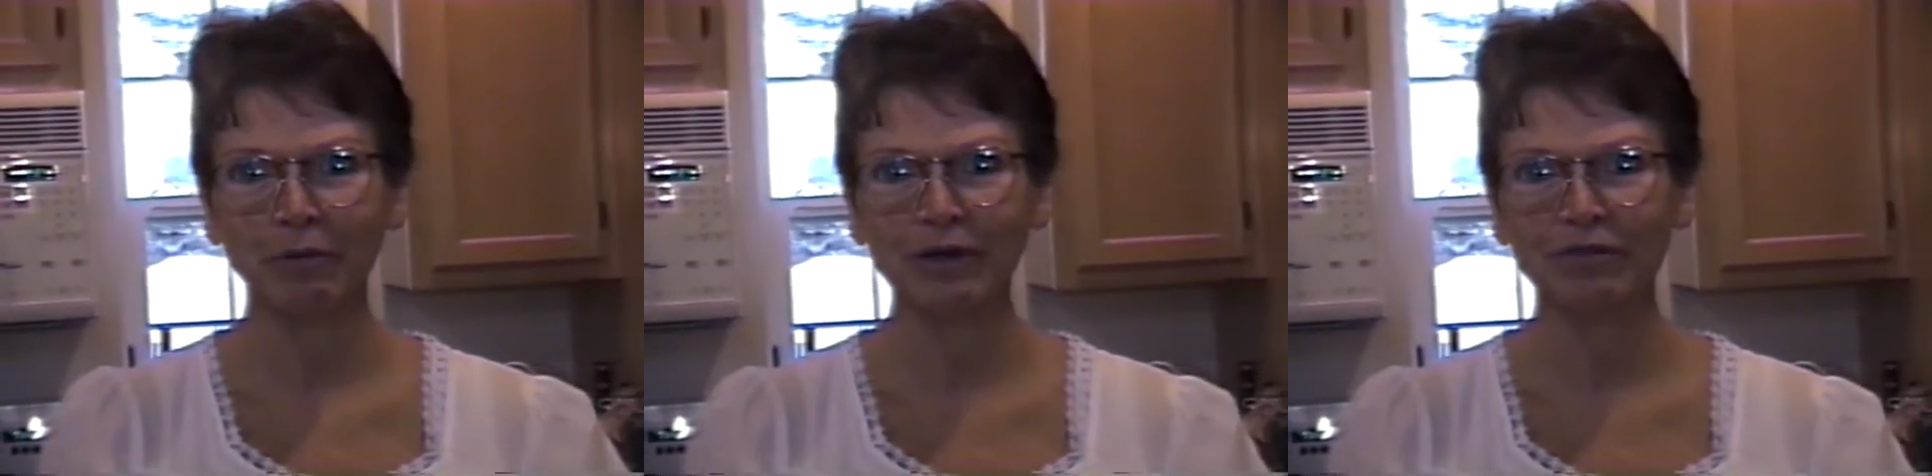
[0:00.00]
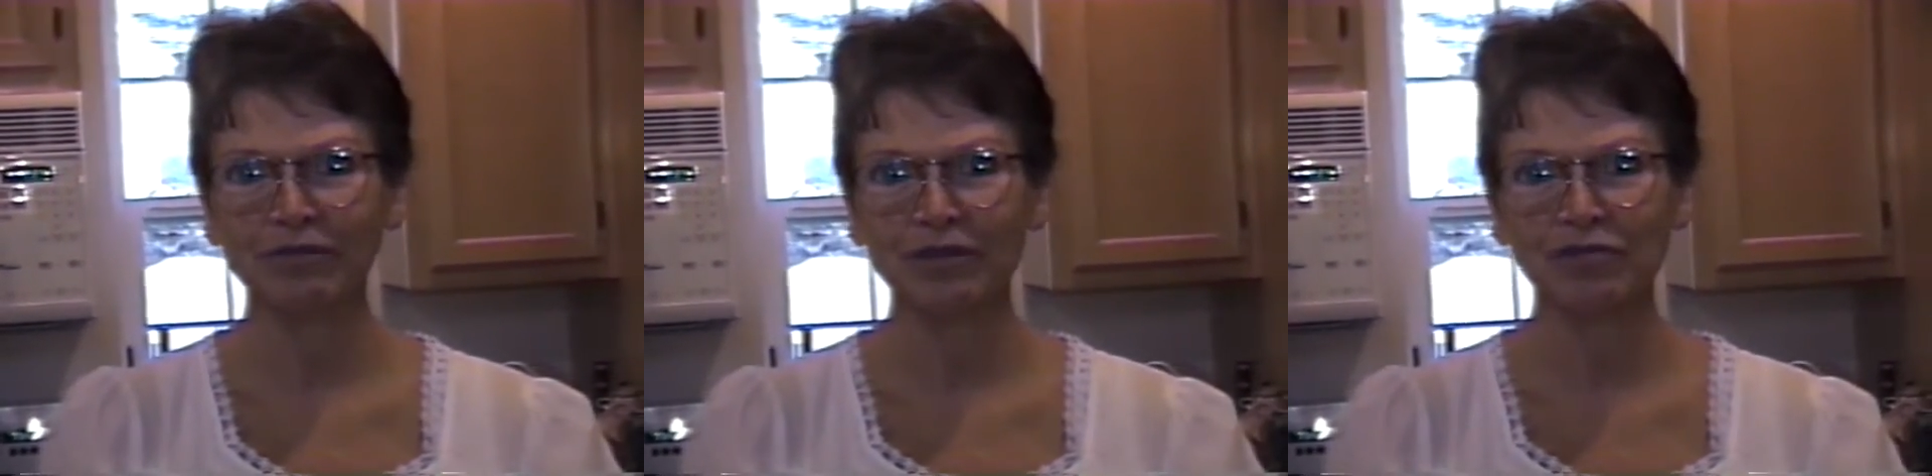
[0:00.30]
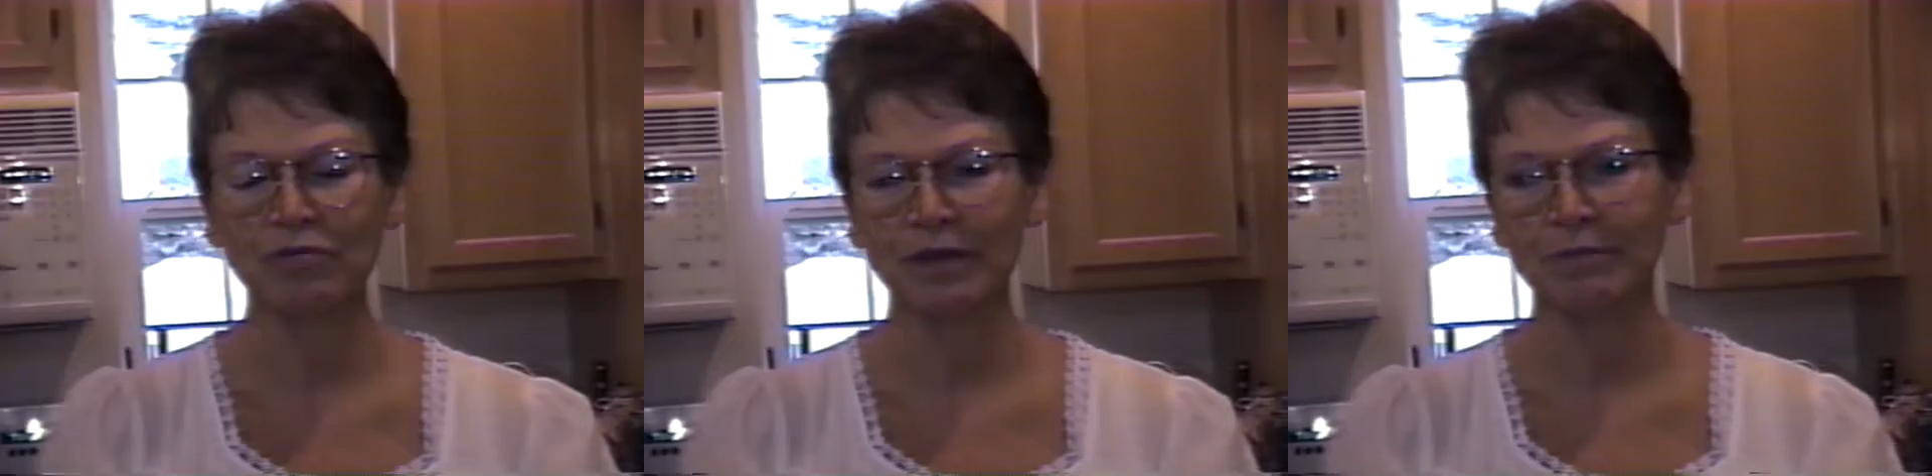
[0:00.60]
wonderful
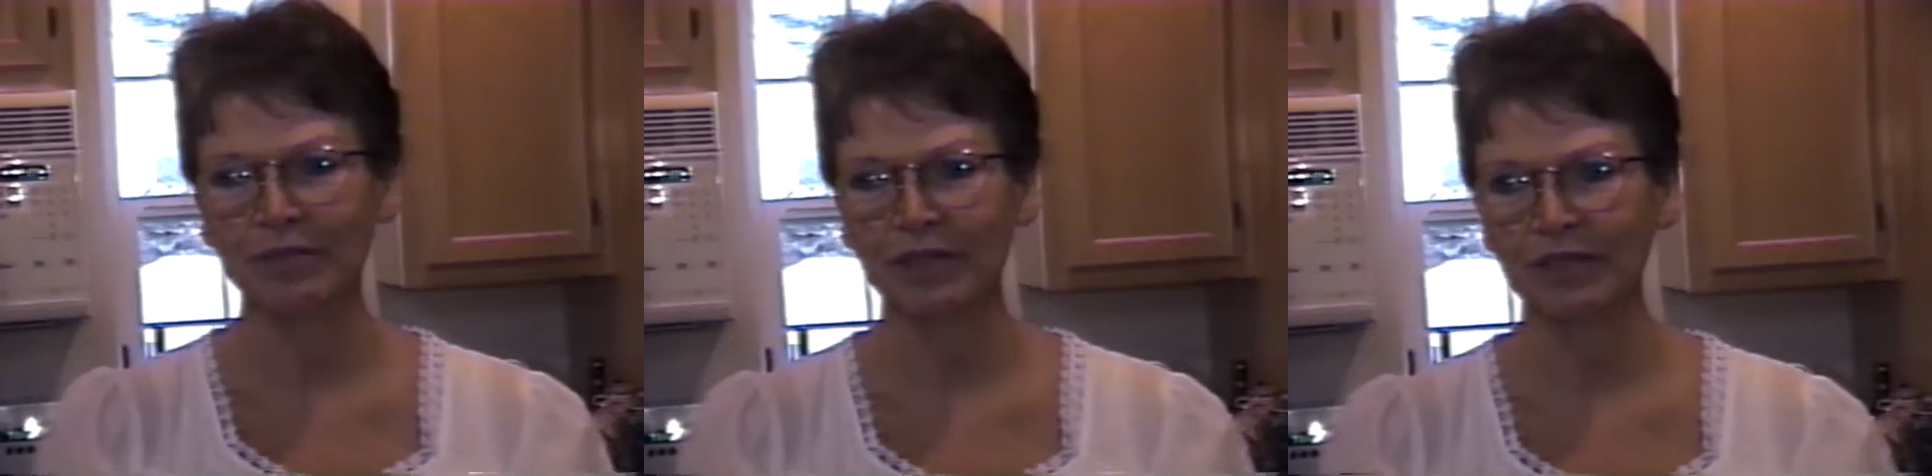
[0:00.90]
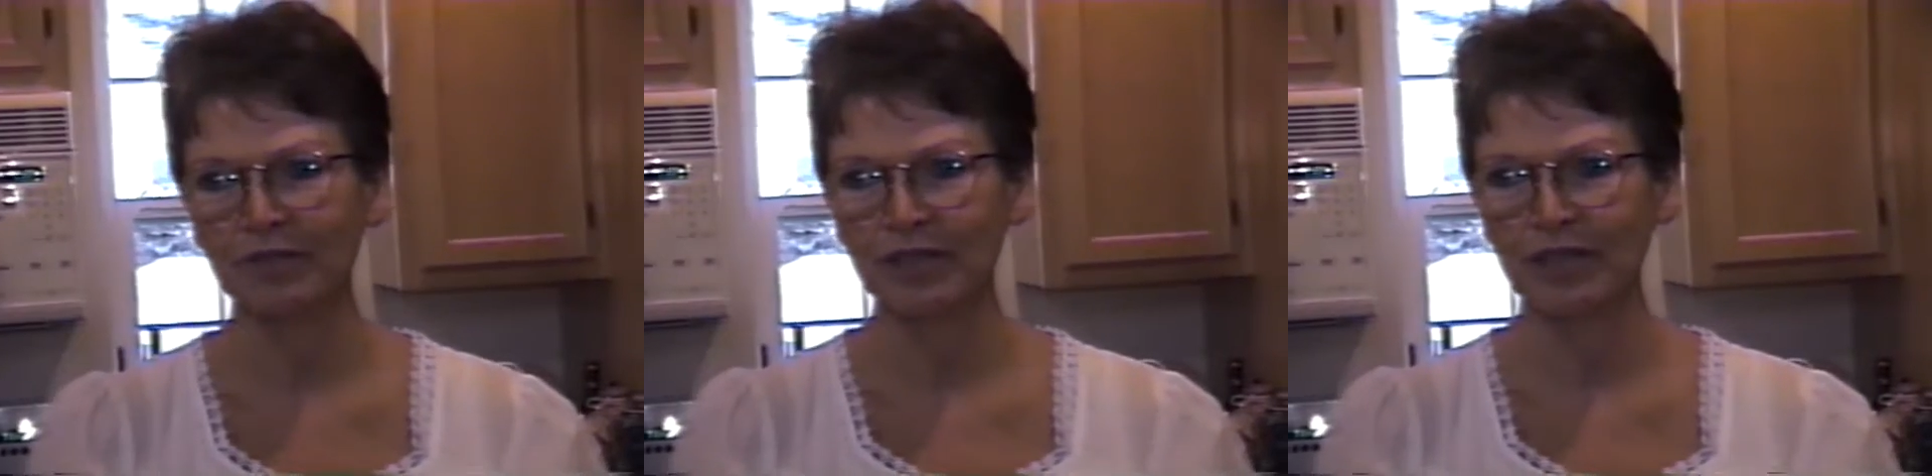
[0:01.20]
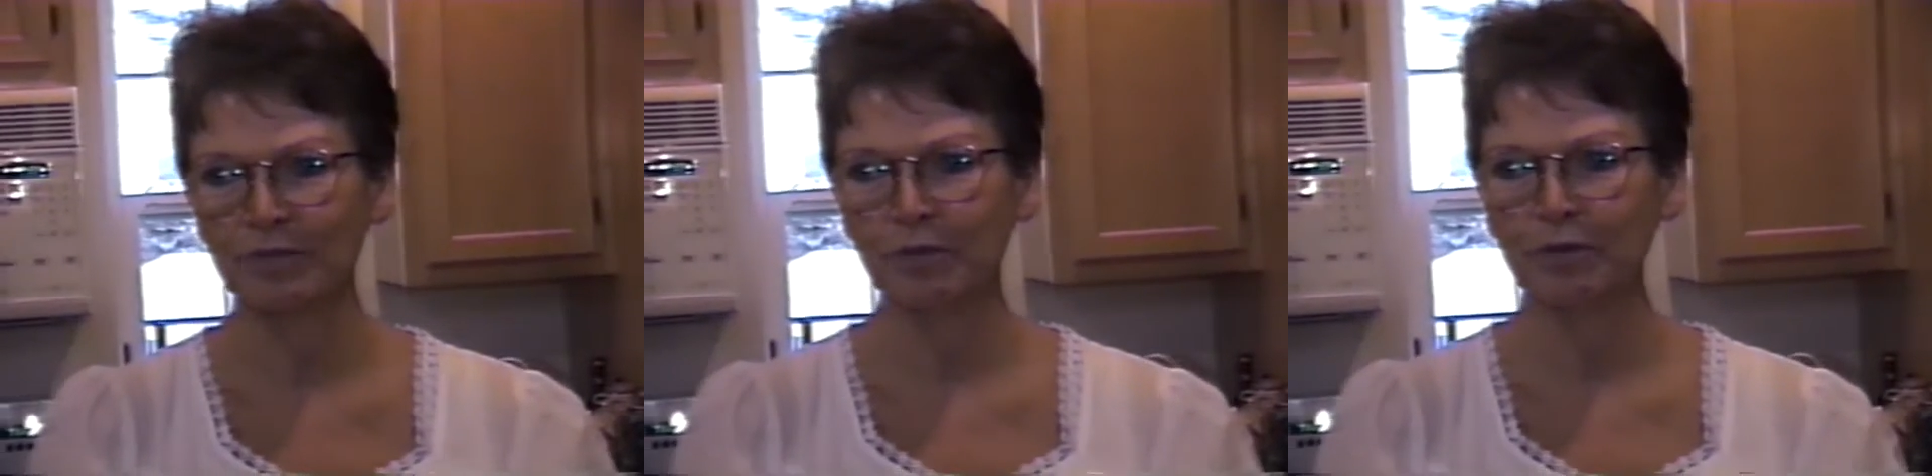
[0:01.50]
swims in
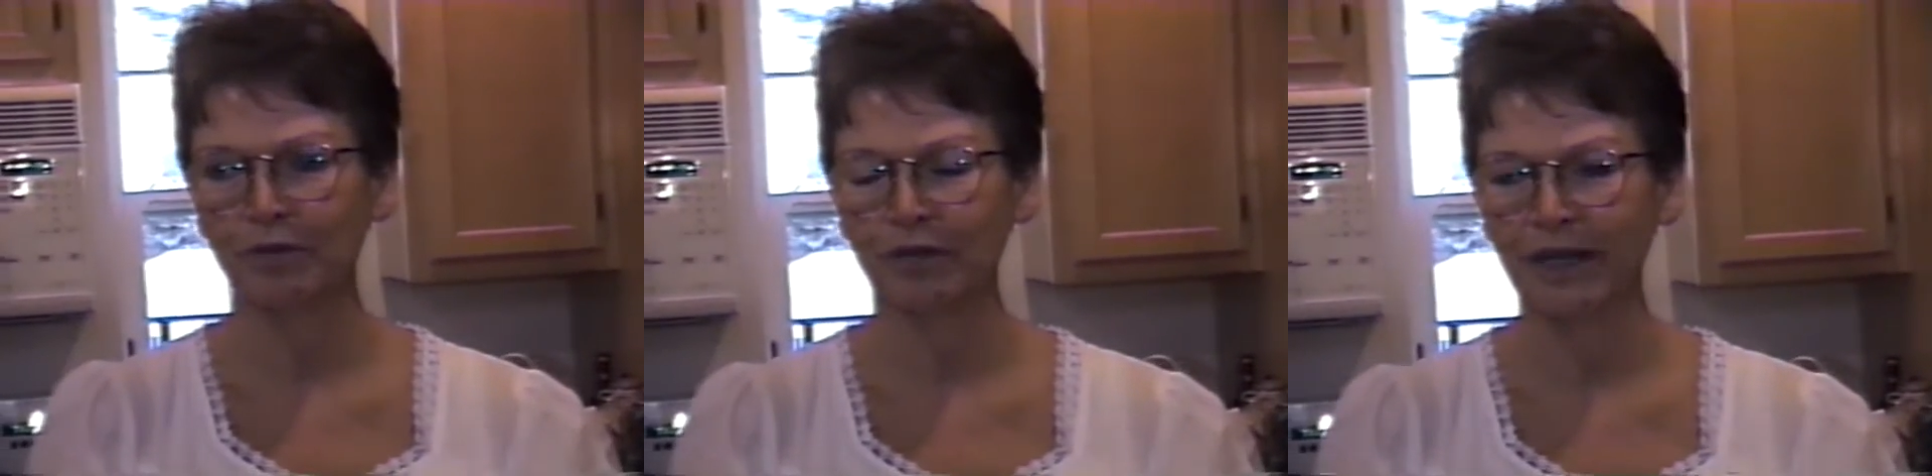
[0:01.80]
Lucy's pool.